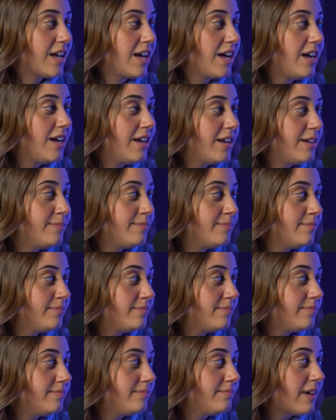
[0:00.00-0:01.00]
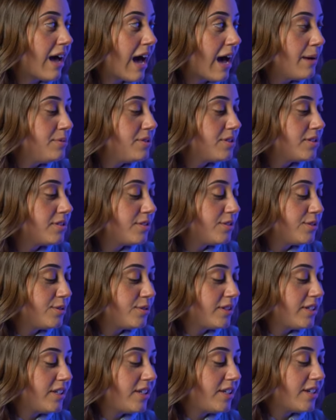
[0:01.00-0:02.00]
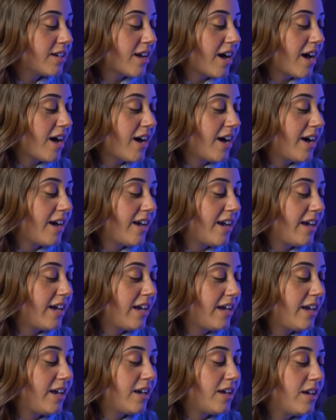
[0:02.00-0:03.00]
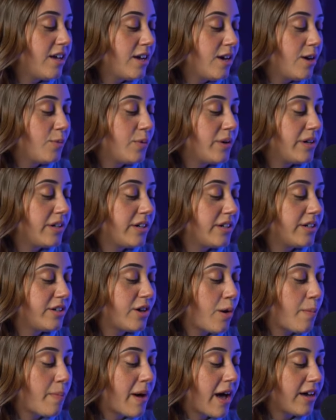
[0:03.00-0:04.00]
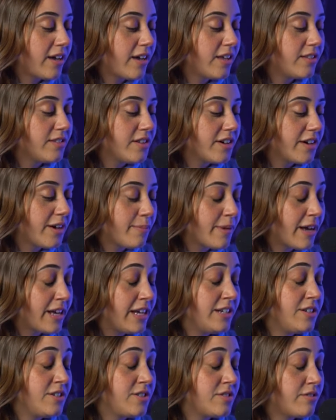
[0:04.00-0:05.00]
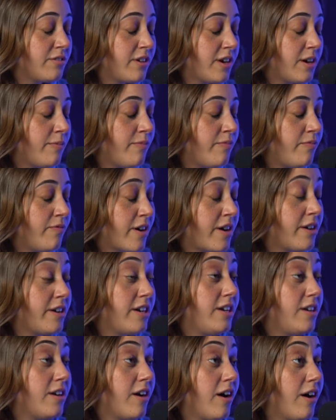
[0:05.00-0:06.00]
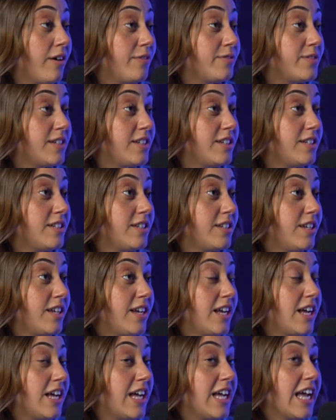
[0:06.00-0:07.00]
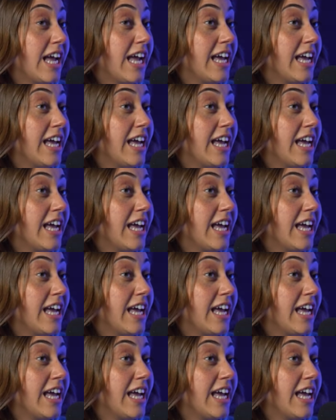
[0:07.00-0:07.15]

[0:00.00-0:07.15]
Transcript: Um, absolutely. I would go back and look at my Instagram very often. Yeah.